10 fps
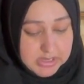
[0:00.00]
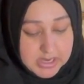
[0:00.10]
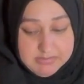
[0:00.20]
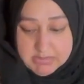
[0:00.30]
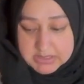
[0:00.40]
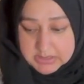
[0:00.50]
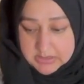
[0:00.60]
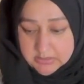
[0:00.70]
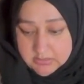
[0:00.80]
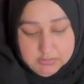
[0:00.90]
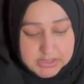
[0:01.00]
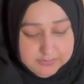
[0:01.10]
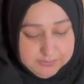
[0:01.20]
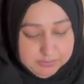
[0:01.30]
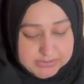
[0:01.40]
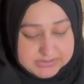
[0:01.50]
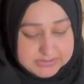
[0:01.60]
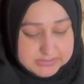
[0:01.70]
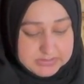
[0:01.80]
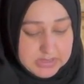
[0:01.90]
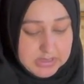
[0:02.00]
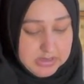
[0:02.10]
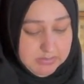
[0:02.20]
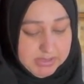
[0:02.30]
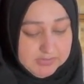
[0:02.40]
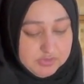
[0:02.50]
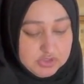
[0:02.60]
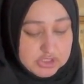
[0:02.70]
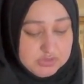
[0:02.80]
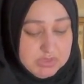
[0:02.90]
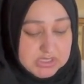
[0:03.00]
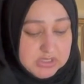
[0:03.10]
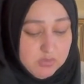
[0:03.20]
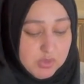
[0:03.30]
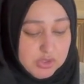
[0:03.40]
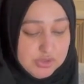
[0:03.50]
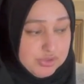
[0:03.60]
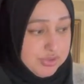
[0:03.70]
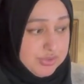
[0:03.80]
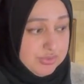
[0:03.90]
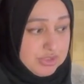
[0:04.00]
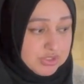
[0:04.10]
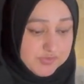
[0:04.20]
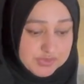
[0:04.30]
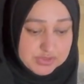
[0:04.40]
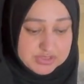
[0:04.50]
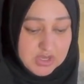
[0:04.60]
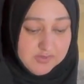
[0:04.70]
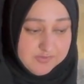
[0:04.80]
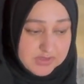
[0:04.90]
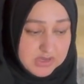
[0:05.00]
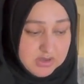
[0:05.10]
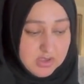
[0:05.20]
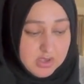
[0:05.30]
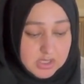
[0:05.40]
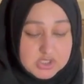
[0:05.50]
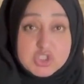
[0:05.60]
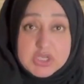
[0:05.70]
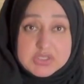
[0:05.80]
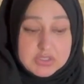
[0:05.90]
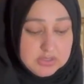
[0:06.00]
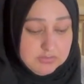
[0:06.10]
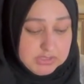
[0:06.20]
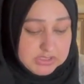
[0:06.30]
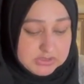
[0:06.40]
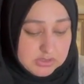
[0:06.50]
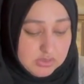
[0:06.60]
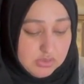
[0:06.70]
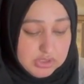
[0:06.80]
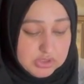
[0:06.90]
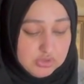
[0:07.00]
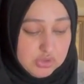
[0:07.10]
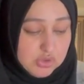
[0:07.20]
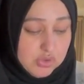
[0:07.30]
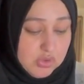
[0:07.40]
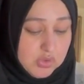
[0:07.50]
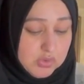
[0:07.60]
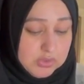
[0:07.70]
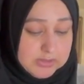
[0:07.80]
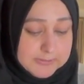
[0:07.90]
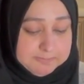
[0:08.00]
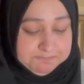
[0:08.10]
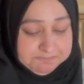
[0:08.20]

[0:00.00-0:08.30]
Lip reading: I'm making quite a few pieces, but if you're just making one or two just for yourself, then adjust the ingredients according to your own